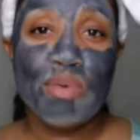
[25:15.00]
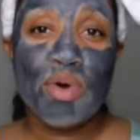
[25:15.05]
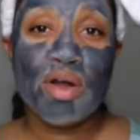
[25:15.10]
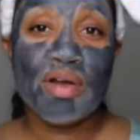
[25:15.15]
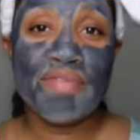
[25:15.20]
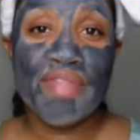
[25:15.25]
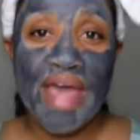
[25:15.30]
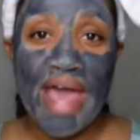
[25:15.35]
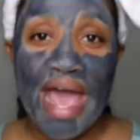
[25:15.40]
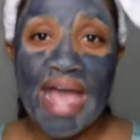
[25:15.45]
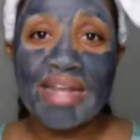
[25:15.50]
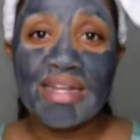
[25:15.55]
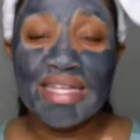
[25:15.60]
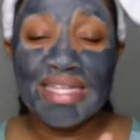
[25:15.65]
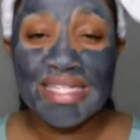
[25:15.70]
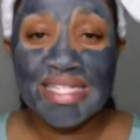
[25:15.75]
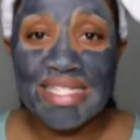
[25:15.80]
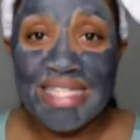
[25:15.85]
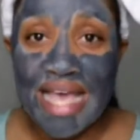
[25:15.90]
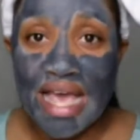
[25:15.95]
part of the acne
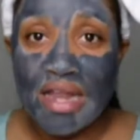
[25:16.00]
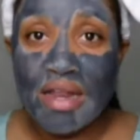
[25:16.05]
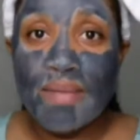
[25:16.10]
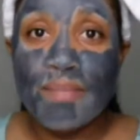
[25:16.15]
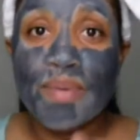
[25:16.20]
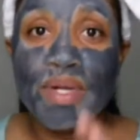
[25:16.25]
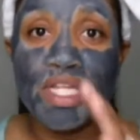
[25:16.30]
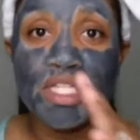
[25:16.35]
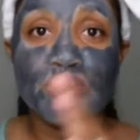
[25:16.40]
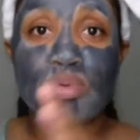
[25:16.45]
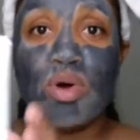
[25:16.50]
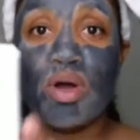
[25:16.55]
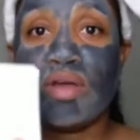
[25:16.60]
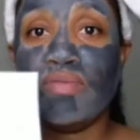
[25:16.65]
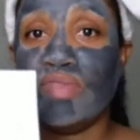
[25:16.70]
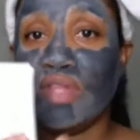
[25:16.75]
set, but it's part of